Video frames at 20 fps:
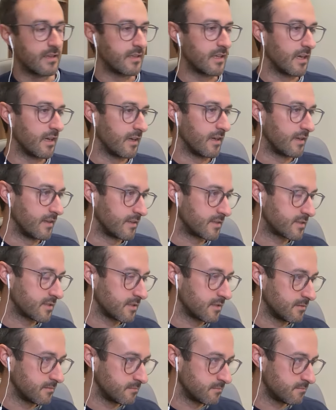Yeah, it's
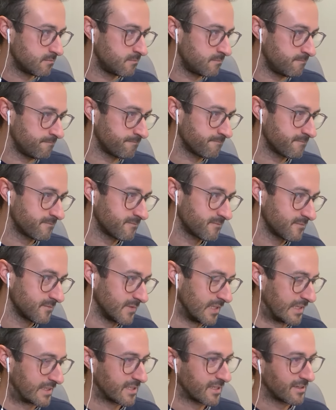
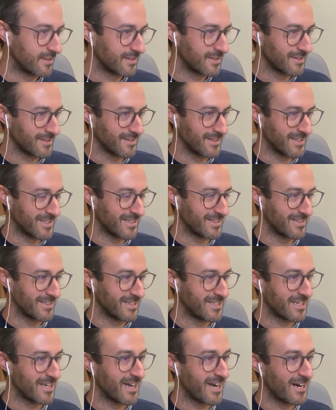yeah,
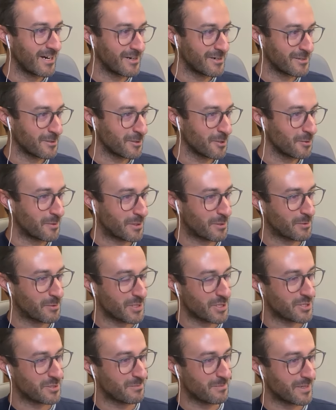that's a hard and loaded
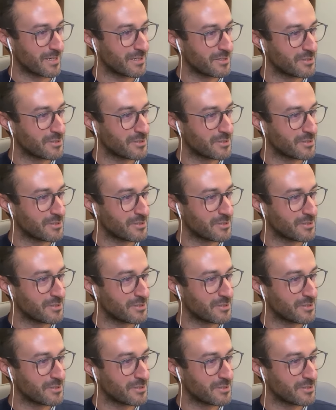question, but